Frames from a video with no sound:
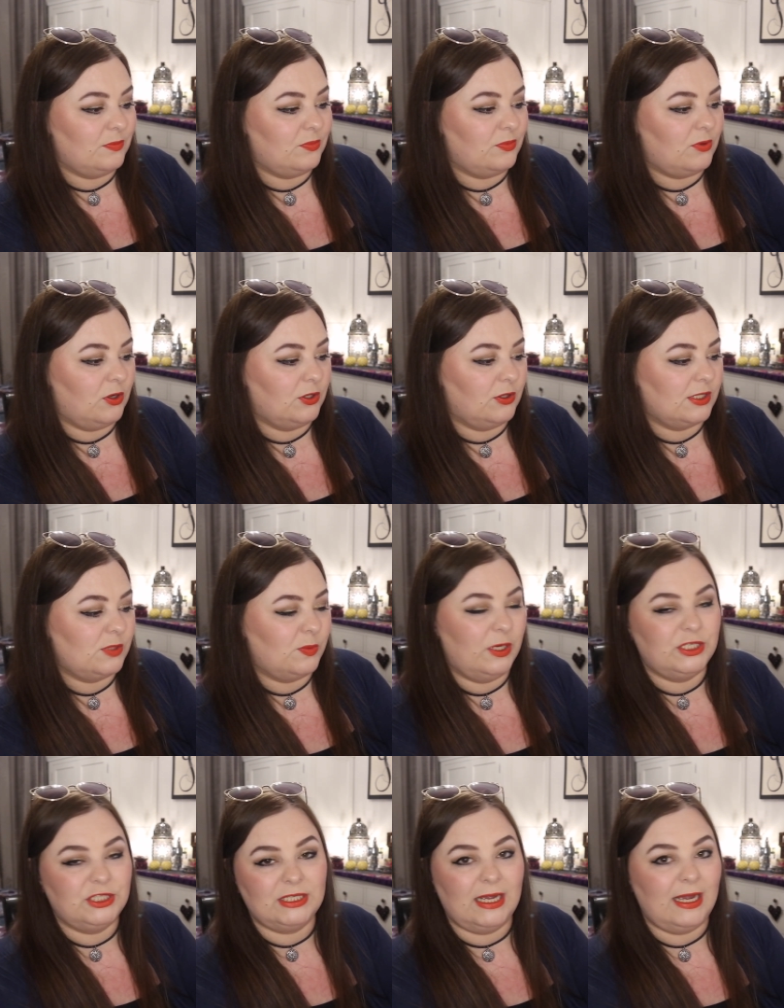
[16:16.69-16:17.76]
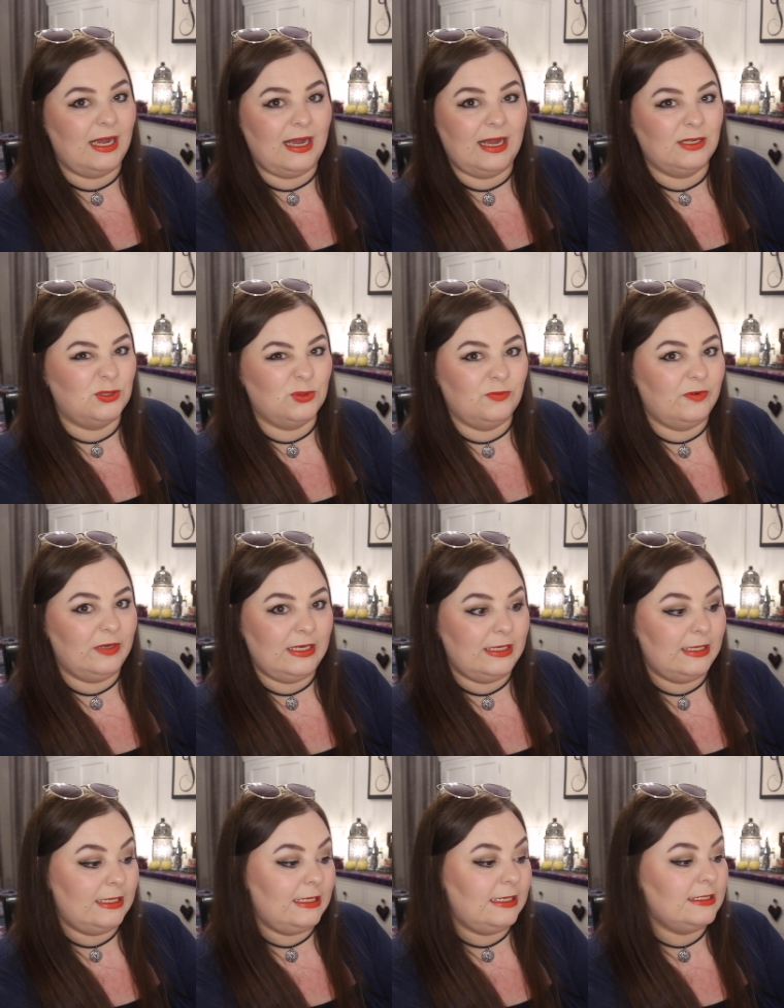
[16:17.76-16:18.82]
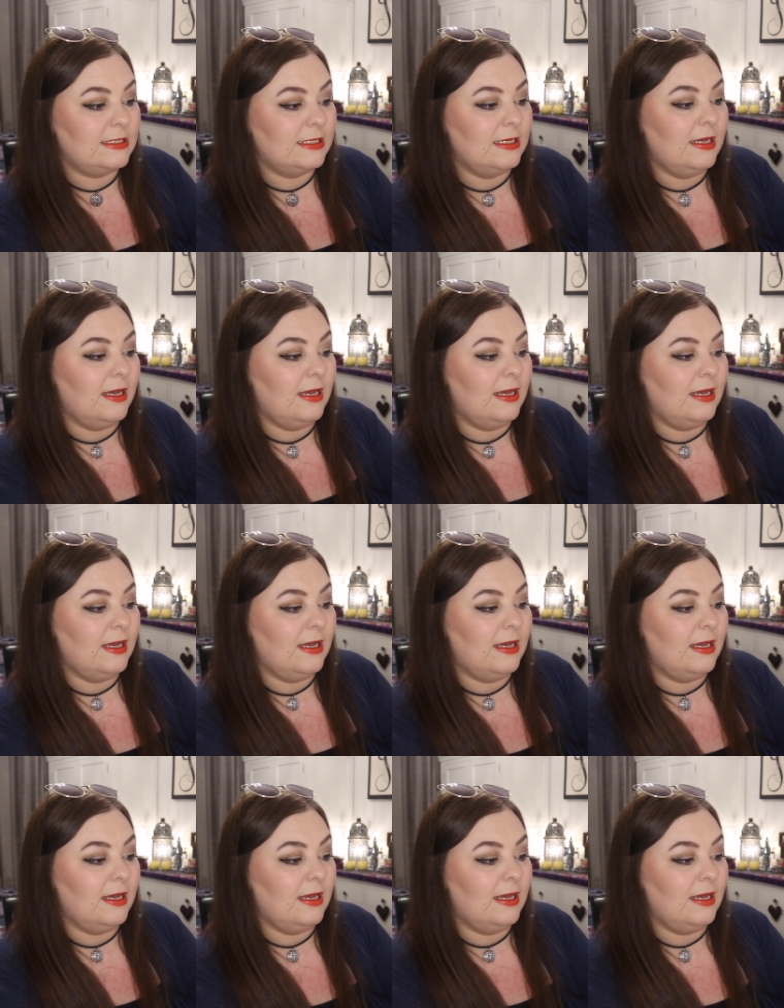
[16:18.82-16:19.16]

products which I don't really need,